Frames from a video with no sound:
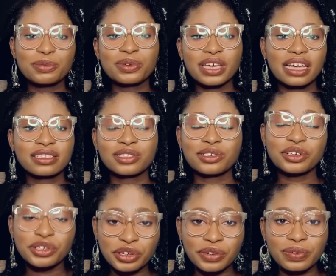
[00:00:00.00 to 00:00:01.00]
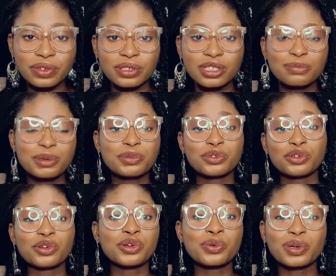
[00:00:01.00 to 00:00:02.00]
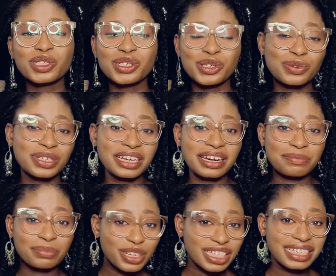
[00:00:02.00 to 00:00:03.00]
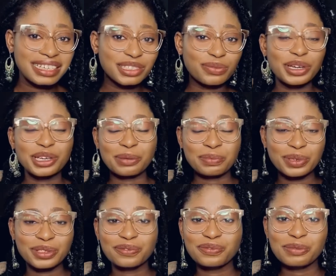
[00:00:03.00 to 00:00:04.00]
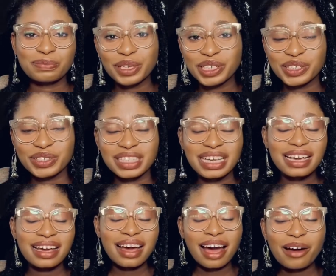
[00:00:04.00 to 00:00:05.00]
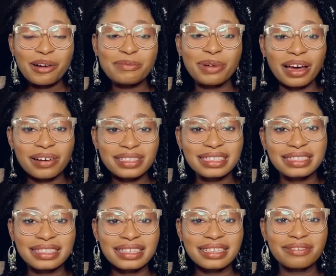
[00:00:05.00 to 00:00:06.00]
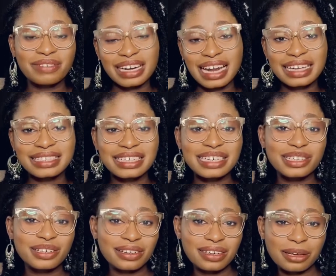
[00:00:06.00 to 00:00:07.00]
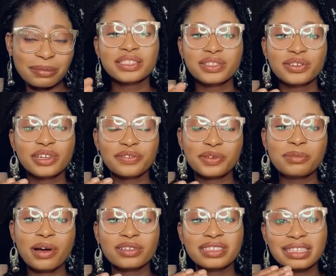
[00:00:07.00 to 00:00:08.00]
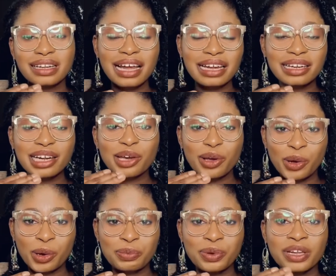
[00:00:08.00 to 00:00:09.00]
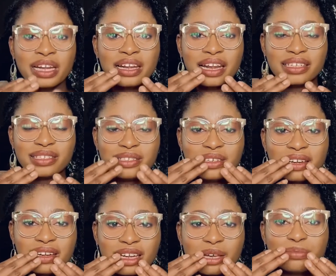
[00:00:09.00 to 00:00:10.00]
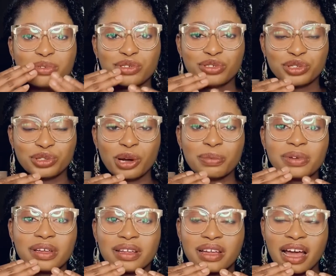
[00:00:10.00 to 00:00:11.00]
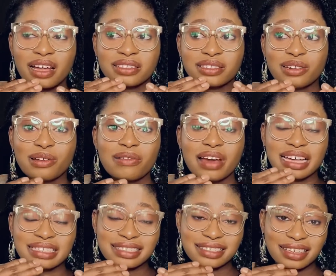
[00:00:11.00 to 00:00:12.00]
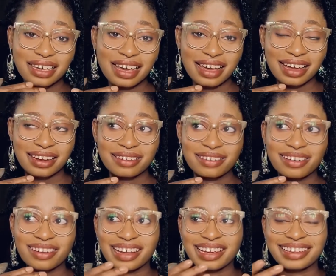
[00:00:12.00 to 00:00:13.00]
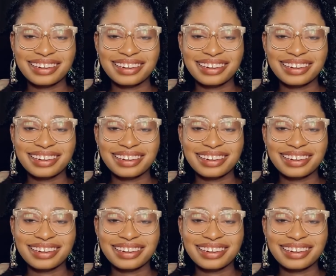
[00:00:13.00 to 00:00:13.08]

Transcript: get so nervous, some people do not know what to do with their bodies when you're posing for pictures. How about relaxing your lip? So you leave your mouth slightly open, letting your lip drop as low as it can. Not like